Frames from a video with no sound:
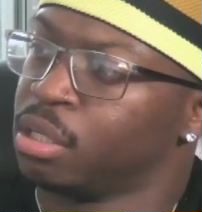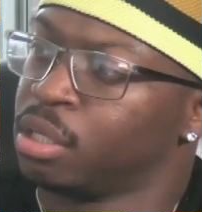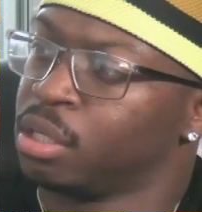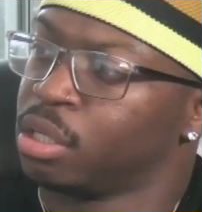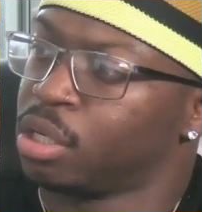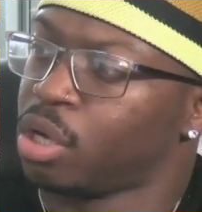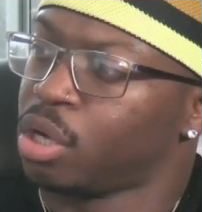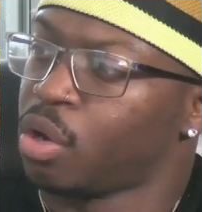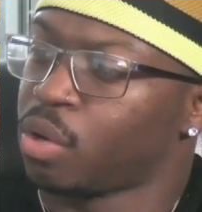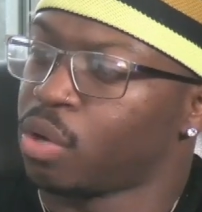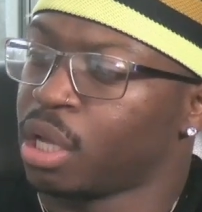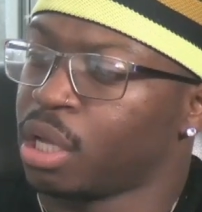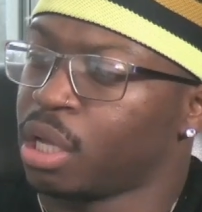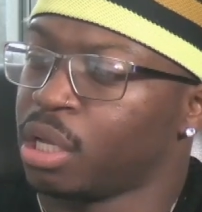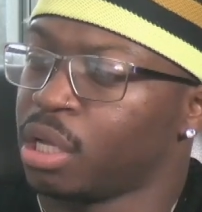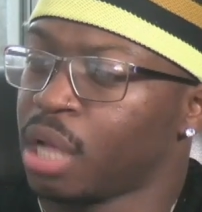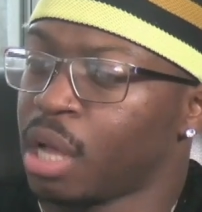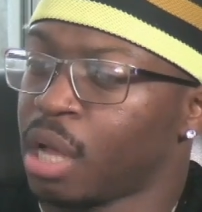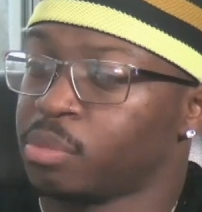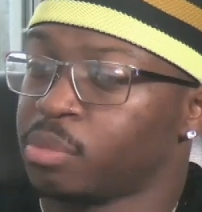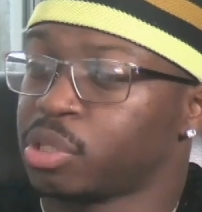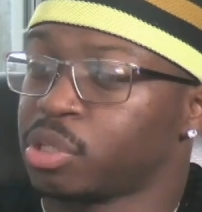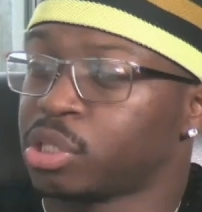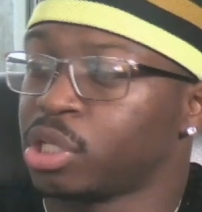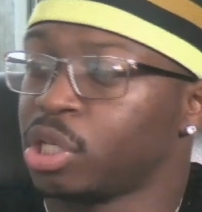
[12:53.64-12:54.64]
okay, I'm
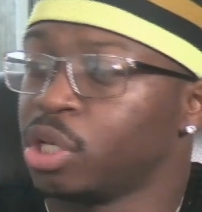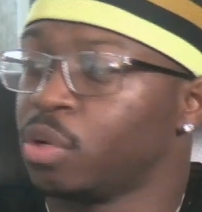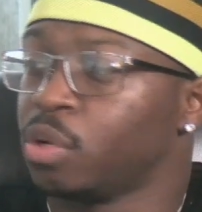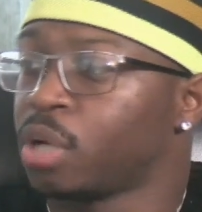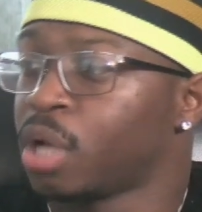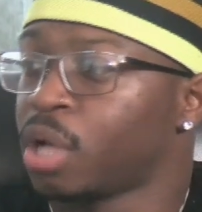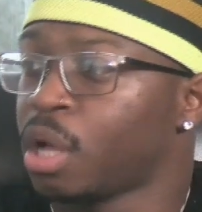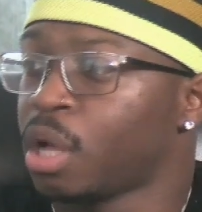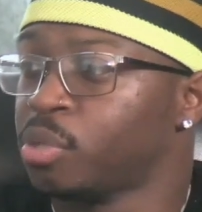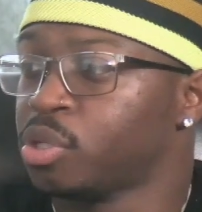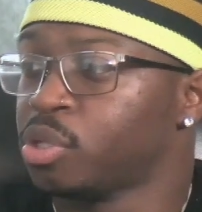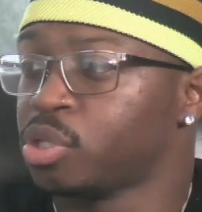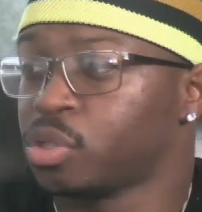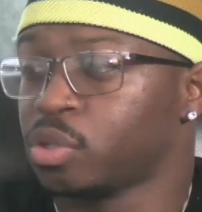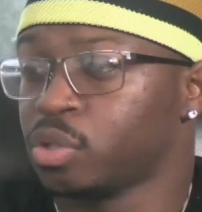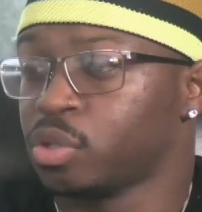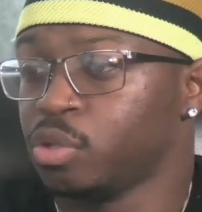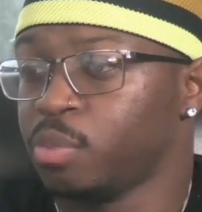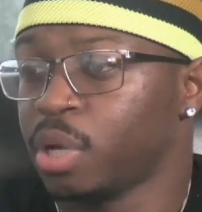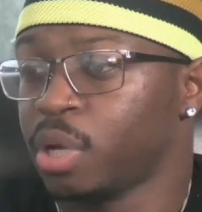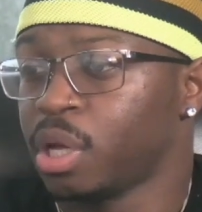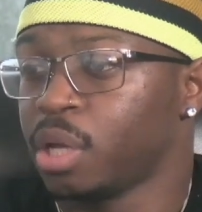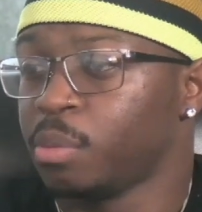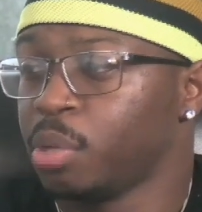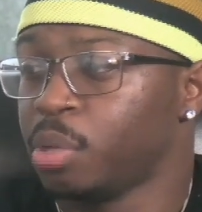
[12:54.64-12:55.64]
still coming. So you
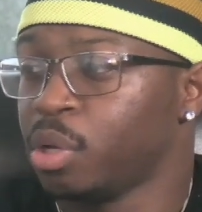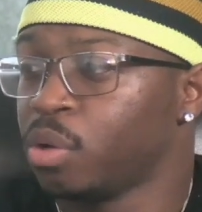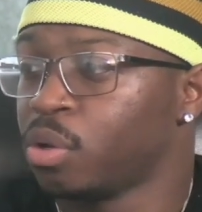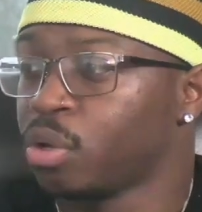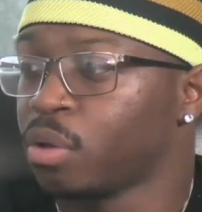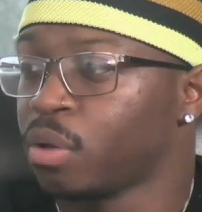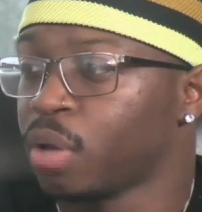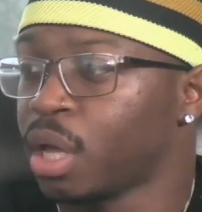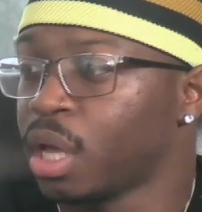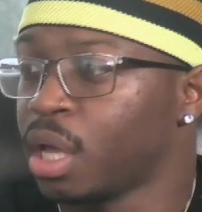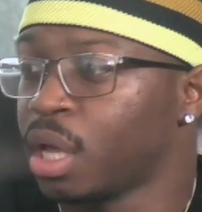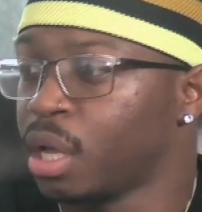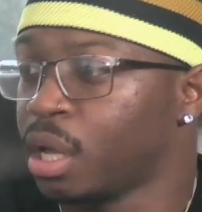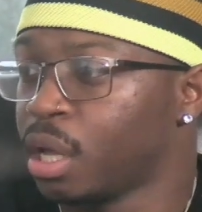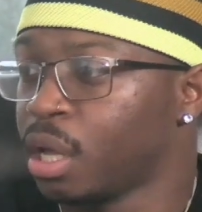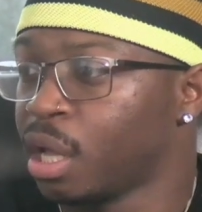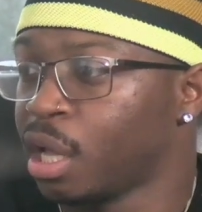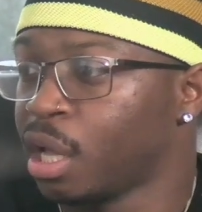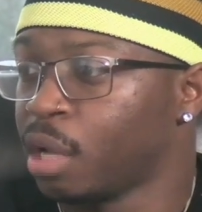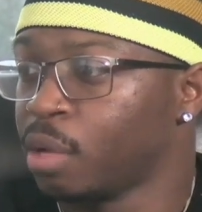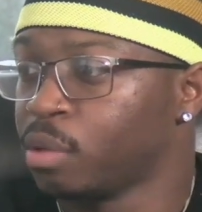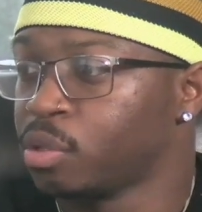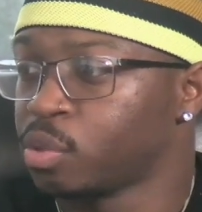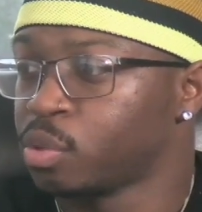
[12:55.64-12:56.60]
better be on your A game